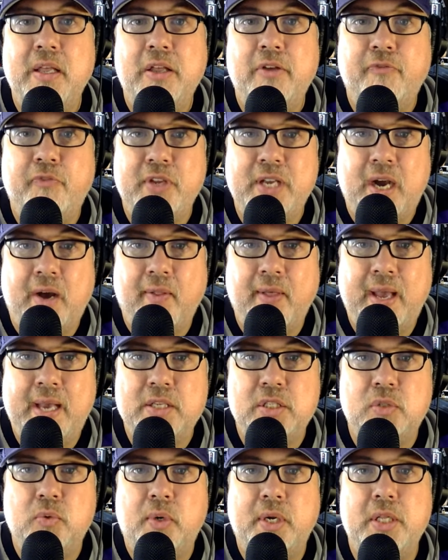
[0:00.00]
Fiala
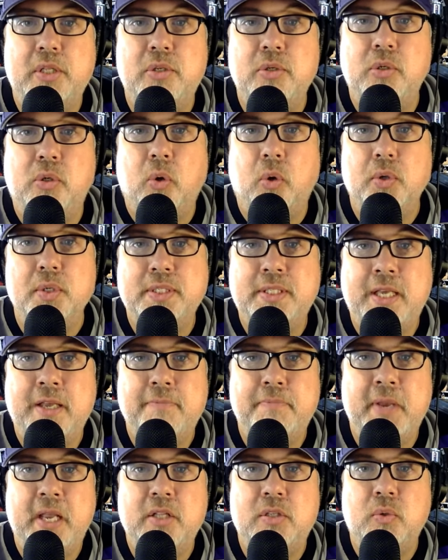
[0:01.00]
has 22 goals,
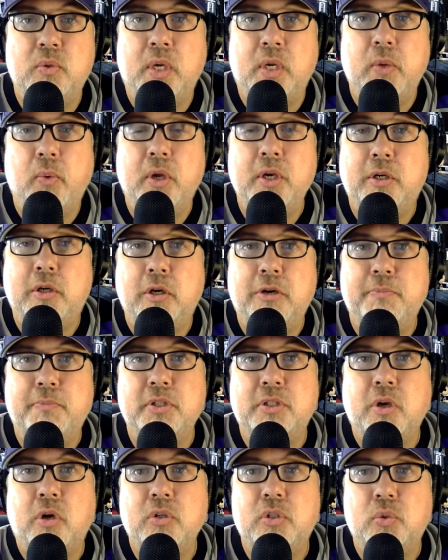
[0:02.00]
Kempe 21,
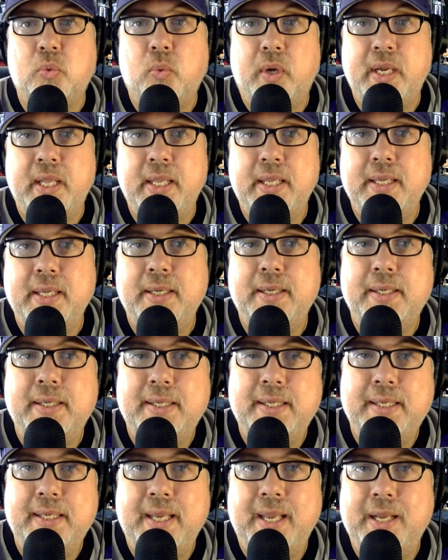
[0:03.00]
Kopitar 20,
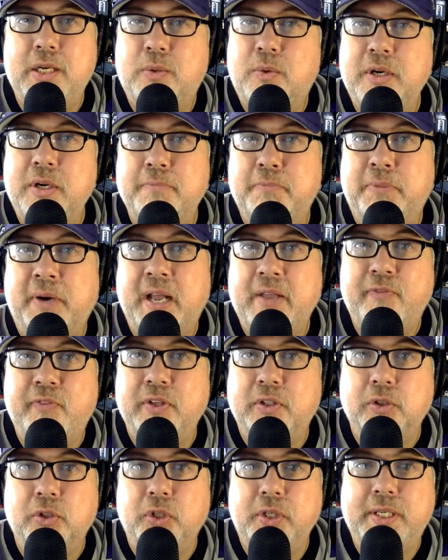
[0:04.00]
and Quinton
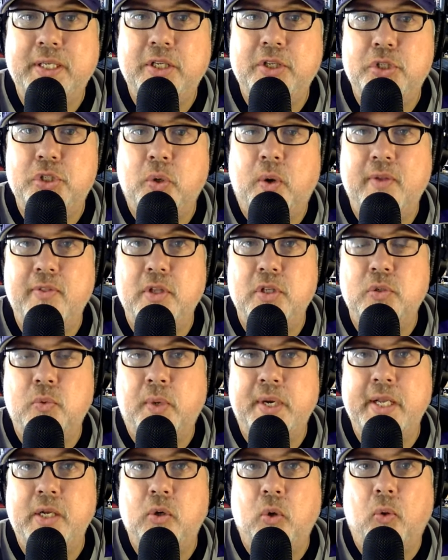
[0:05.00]
Byfield looking to join the
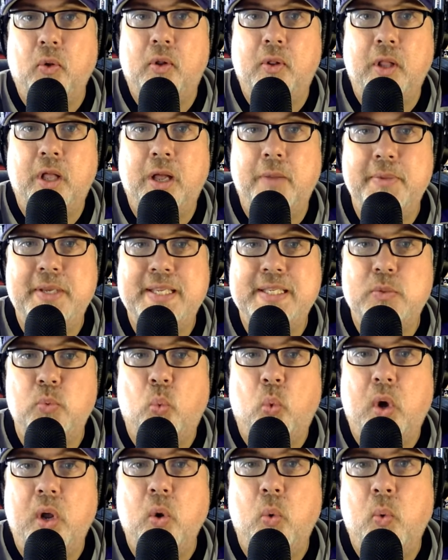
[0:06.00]
20-goal club. He's
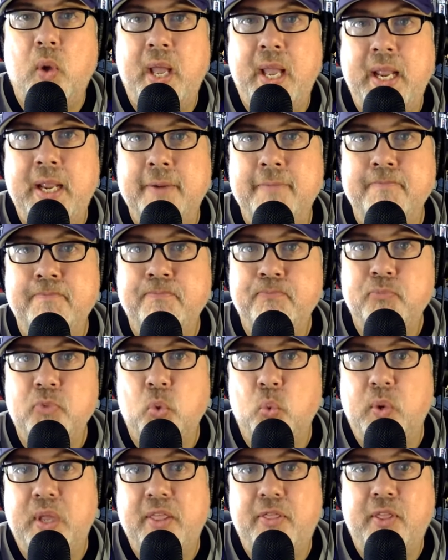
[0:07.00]
one away
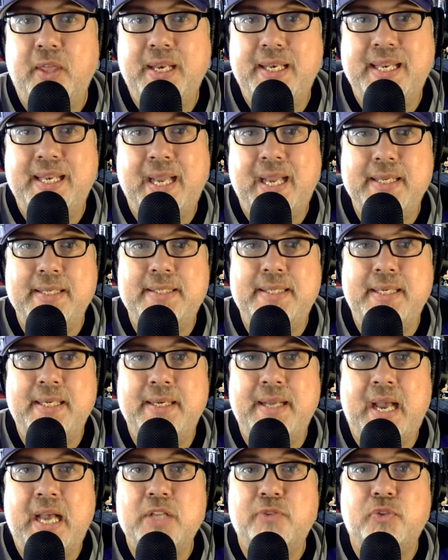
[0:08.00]
with
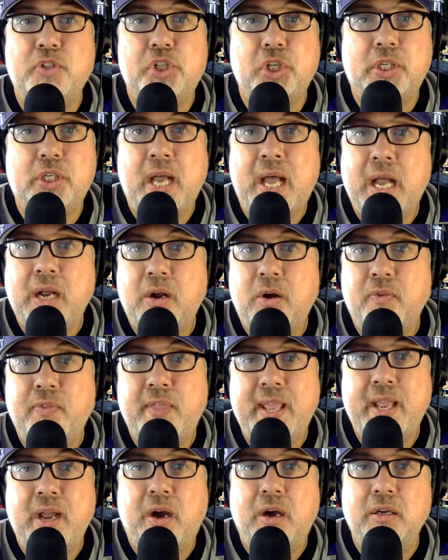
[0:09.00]
19. As for Chicago,
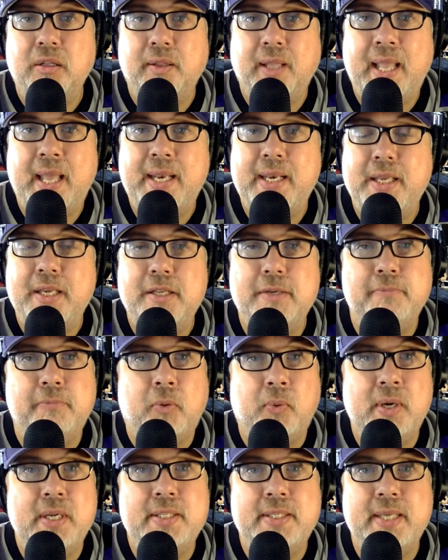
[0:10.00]
they are led in points